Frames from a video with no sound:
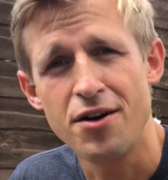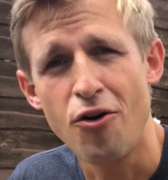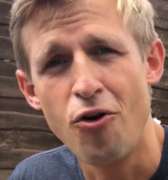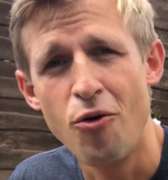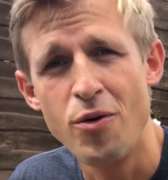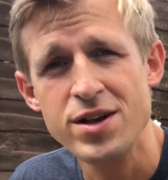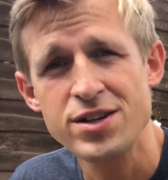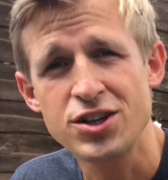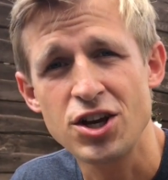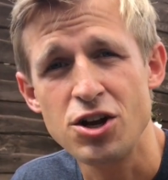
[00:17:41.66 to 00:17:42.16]

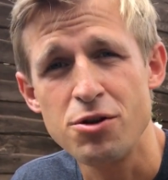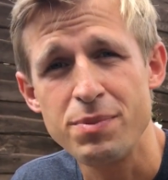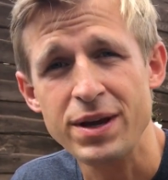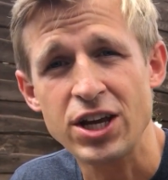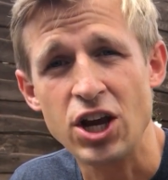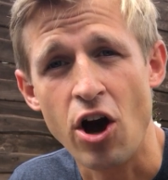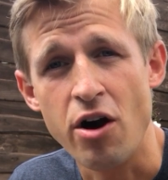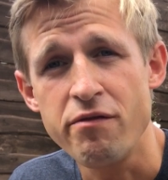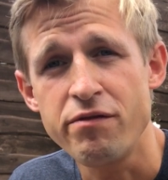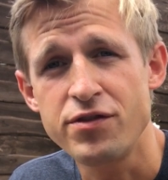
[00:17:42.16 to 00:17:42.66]
always going to
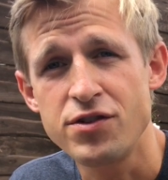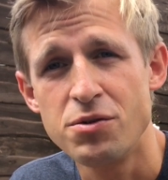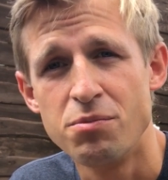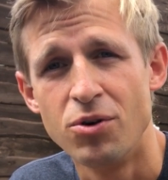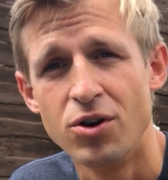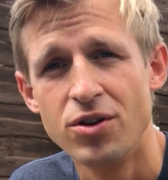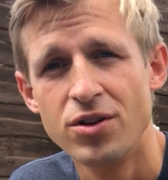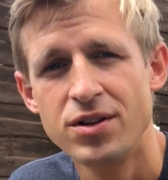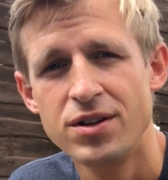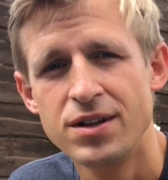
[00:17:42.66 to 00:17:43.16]
be
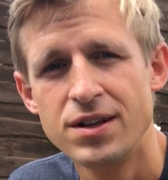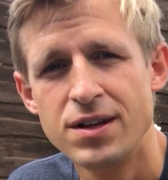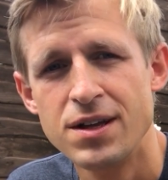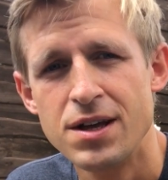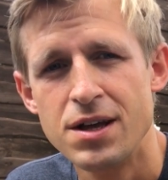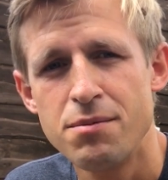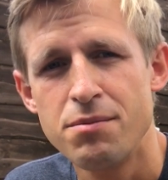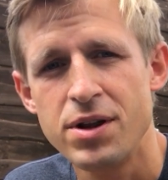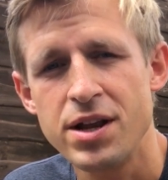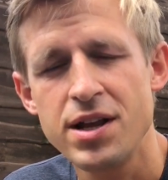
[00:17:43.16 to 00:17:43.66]
comfortable.
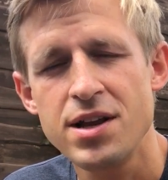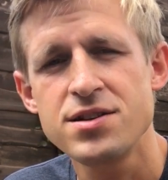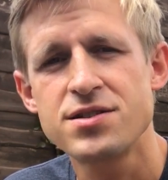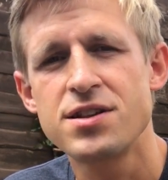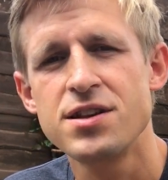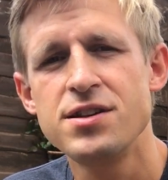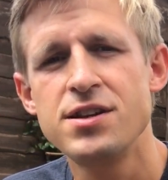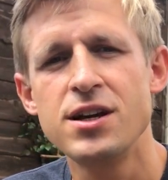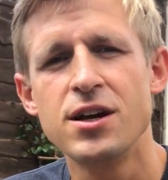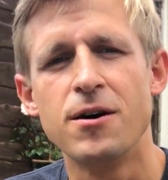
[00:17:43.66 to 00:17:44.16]
But
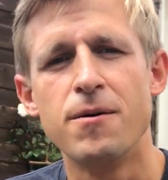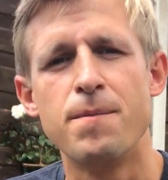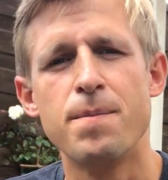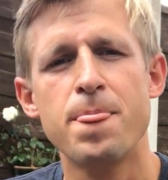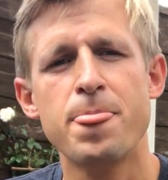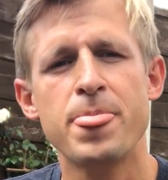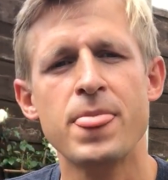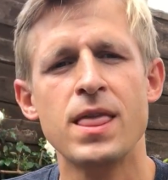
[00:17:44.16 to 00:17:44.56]
here's the deal.